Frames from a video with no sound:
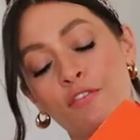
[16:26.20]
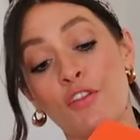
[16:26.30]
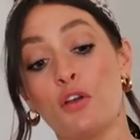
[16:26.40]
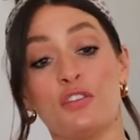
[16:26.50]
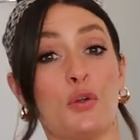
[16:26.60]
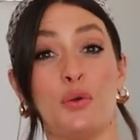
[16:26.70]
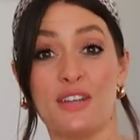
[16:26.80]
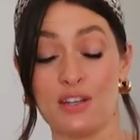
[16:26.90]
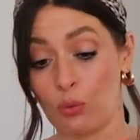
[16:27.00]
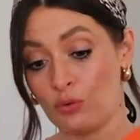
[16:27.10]
for those of you who
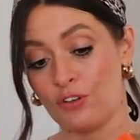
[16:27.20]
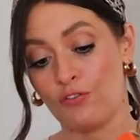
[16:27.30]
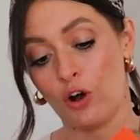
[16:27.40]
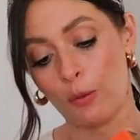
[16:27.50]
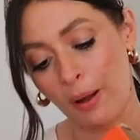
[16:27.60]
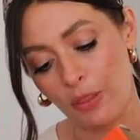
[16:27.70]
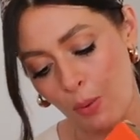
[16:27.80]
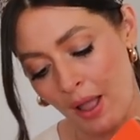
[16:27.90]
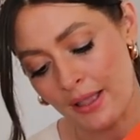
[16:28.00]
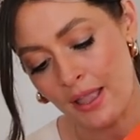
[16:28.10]
didn't watch the vlog, by
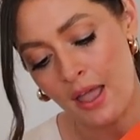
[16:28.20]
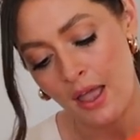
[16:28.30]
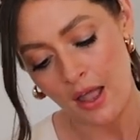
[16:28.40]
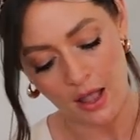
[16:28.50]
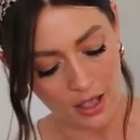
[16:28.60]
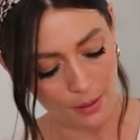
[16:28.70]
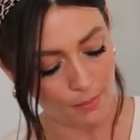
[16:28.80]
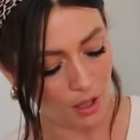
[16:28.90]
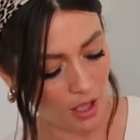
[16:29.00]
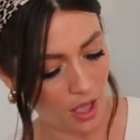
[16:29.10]
the way,
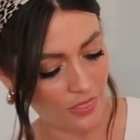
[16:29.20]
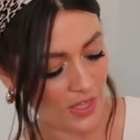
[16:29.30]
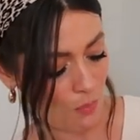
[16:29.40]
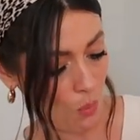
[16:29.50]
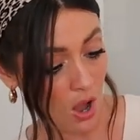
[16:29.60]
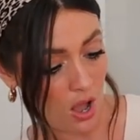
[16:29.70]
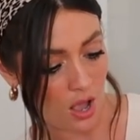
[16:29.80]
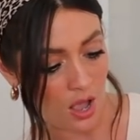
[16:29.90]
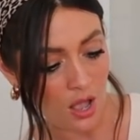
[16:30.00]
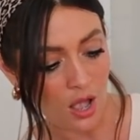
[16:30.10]
they
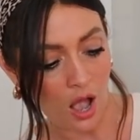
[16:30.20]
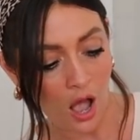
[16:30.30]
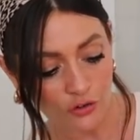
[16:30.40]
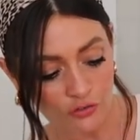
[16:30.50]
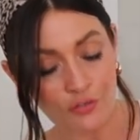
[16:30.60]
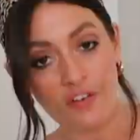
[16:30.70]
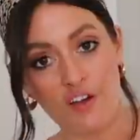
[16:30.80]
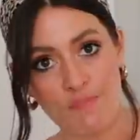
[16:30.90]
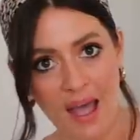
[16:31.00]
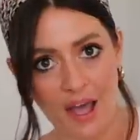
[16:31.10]
were
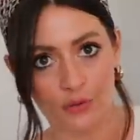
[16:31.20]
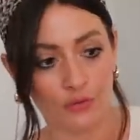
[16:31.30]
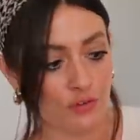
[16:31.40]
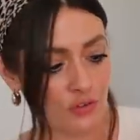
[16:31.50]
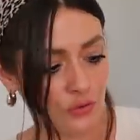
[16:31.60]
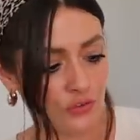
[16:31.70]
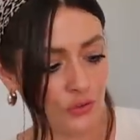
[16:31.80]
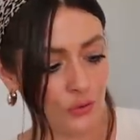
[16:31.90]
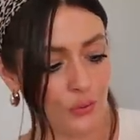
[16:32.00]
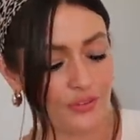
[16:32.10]
£105, reduced
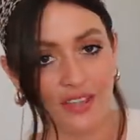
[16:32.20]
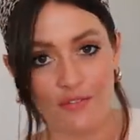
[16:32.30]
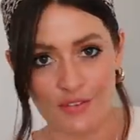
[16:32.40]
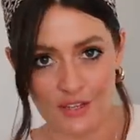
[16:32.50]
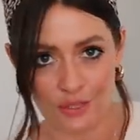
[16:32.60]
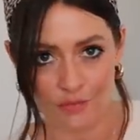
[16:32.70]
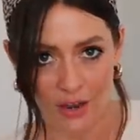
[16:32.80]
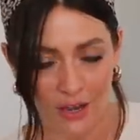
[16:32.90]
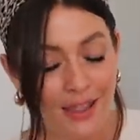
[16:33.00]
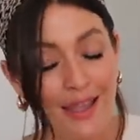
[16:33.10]
to
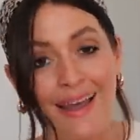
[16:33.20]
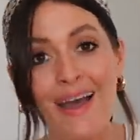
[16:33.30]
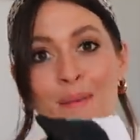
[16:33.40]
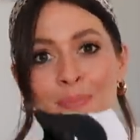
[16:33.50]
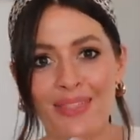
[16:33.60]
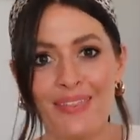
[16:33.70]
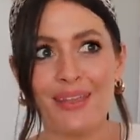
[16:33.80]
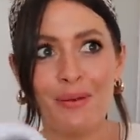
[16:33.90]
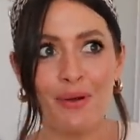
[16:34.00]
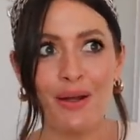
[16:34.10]
£73, but then
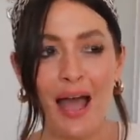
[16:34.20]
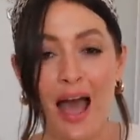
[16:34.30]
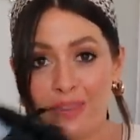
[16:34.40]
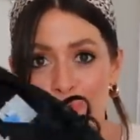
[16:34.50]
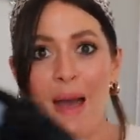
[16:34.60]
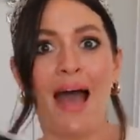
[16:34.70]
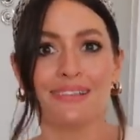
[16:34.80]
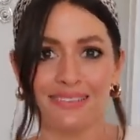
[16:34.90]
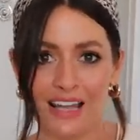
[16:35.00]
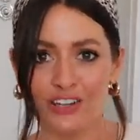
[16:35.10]
they were at the
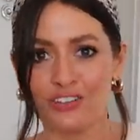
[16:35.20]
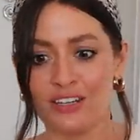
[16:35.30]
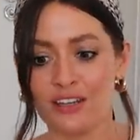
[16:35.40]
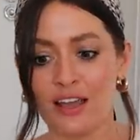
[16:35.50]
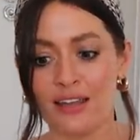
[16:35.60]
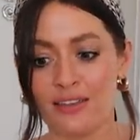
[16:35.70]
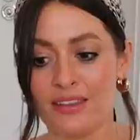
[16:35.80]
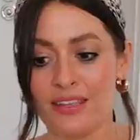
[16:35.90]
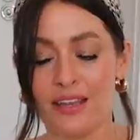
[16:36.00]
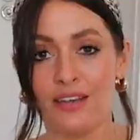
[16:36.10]
back section
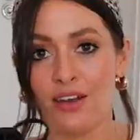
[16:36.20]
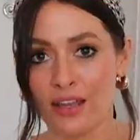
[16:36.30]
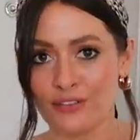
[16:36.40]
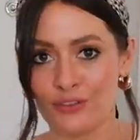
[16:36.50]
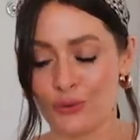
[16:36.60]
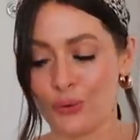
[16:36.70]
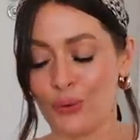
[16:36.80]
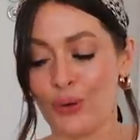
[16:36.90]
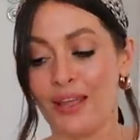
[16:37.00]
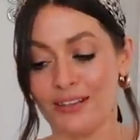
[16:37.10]
in the Nike
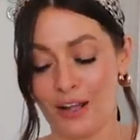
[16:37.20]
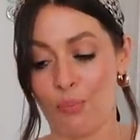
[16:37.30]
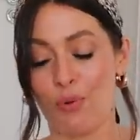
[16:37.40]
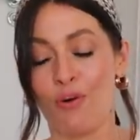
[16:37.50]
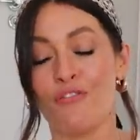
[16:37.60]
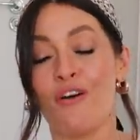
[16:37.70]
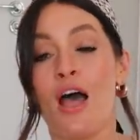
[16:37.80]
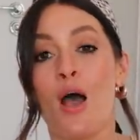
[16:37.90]
store in Gunwharf,